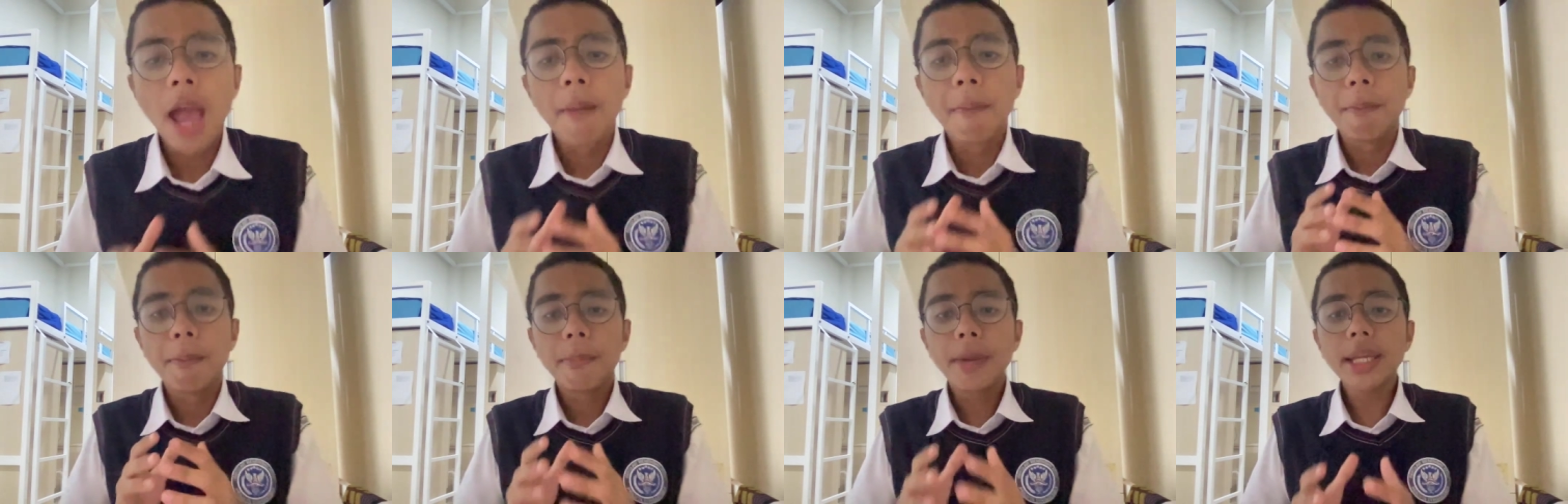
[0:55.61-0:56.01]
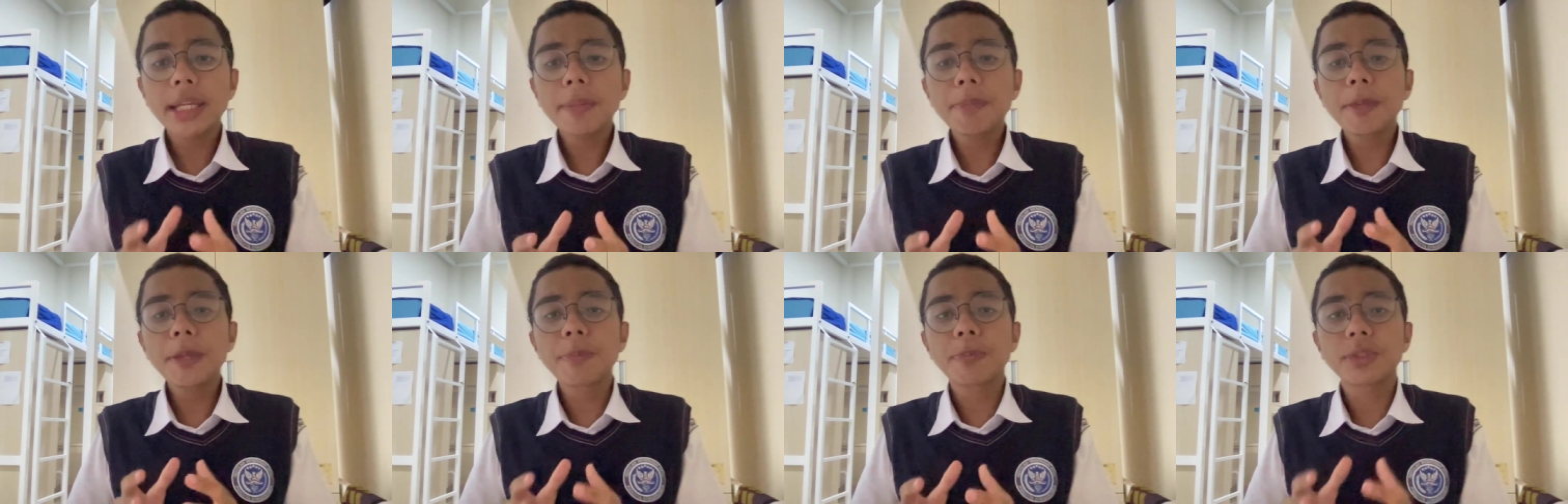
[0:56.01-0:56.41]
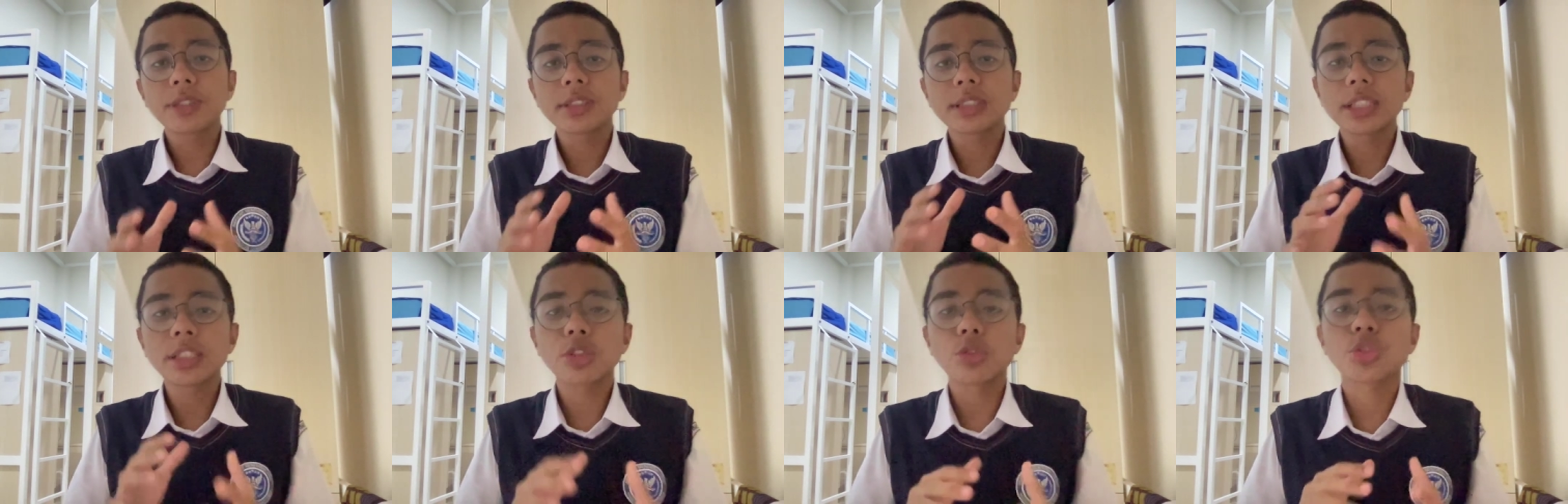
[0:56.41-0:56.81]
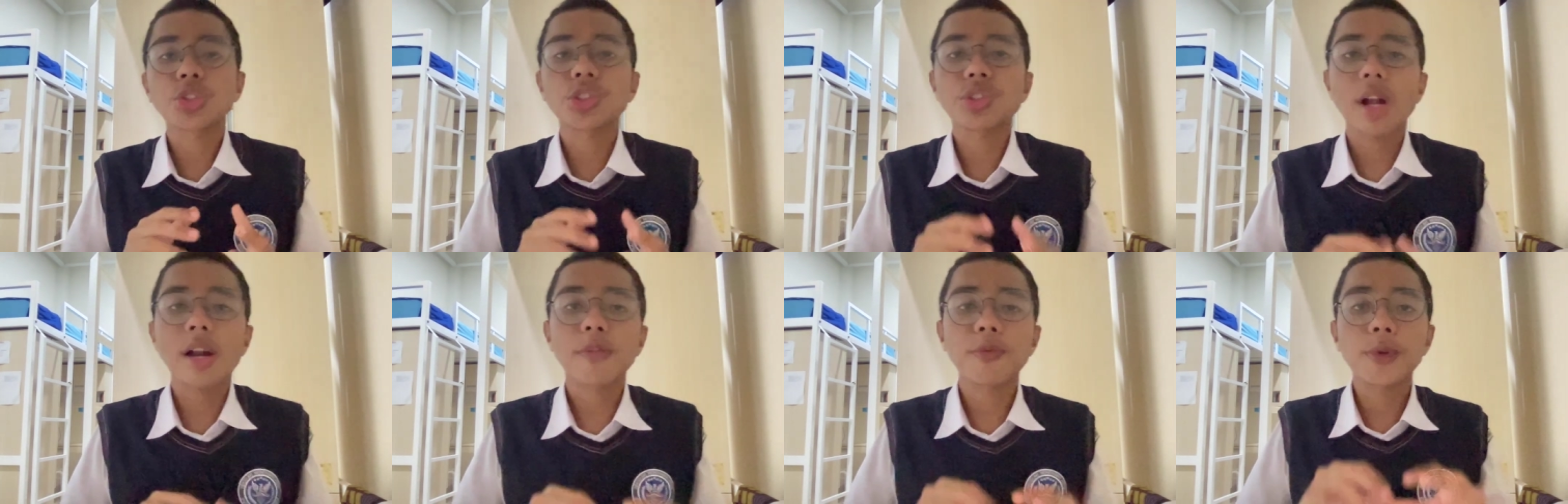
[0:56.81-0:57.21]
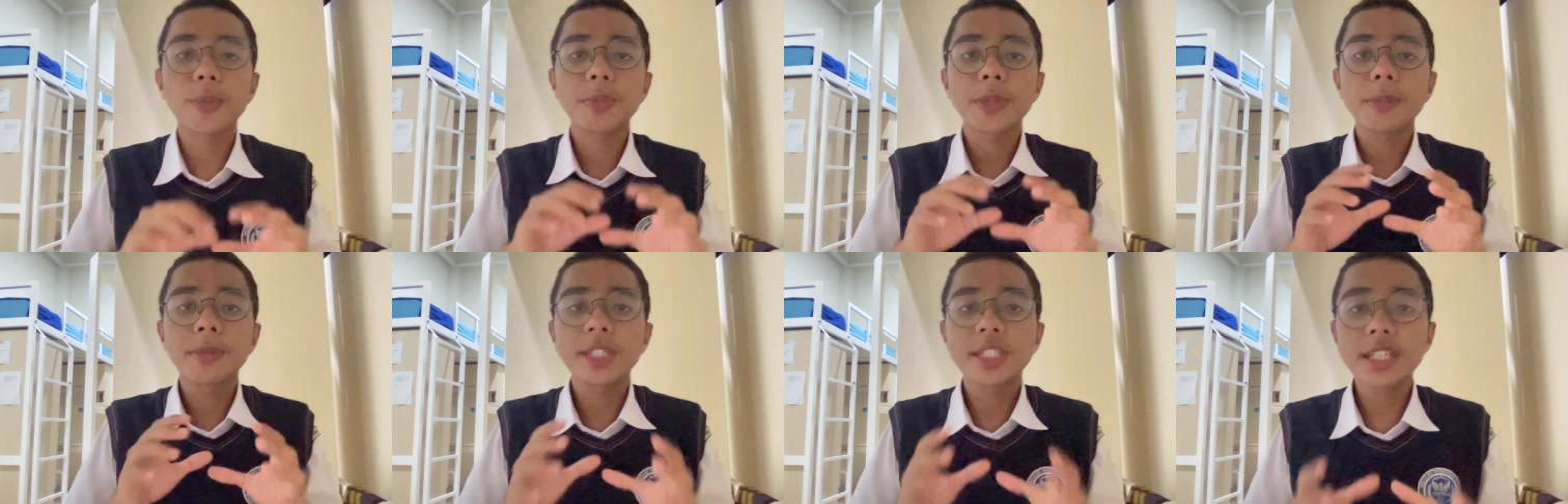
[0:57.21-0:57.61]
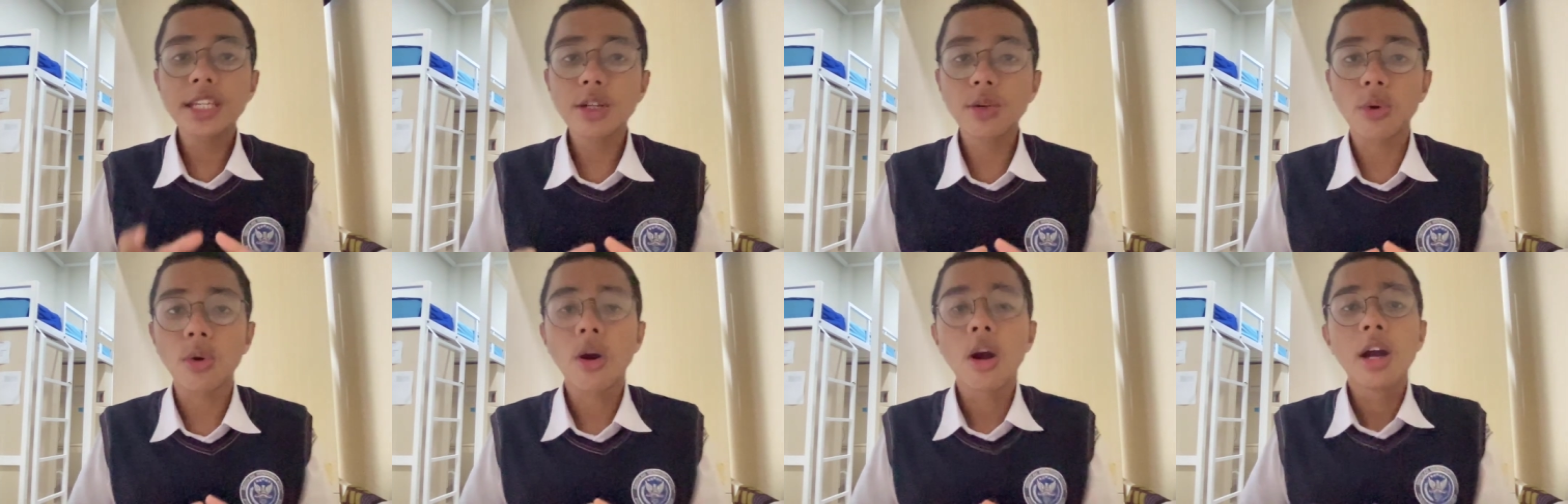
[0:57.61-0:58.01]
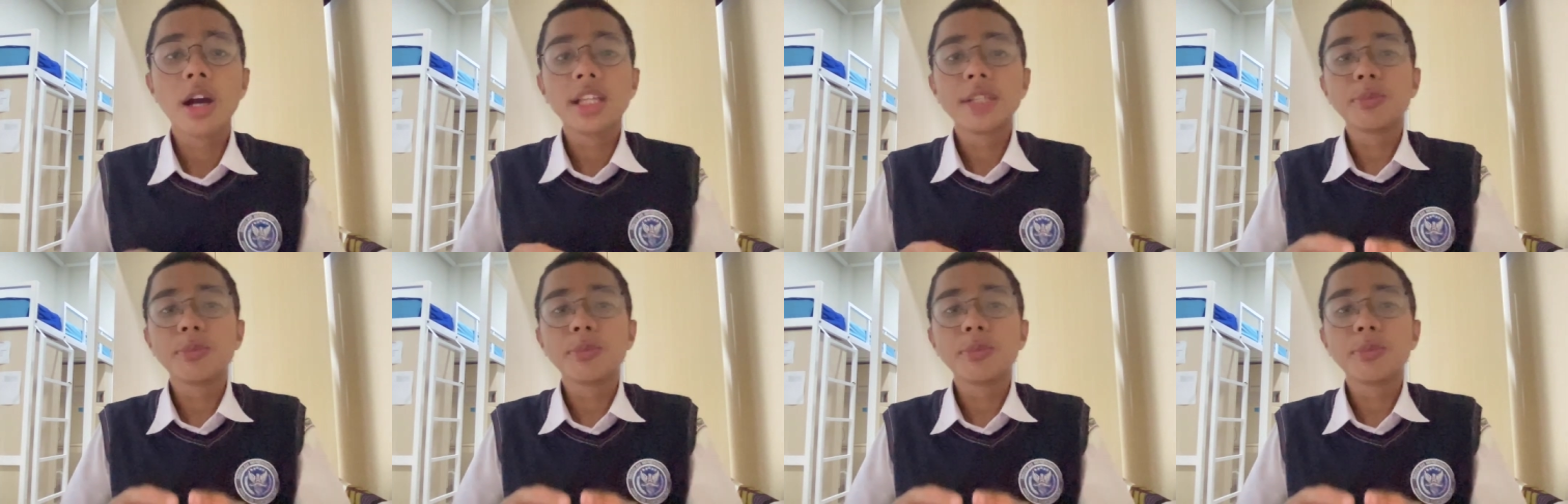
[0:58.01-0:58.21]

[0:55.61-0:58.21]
Many people need to start from the zero.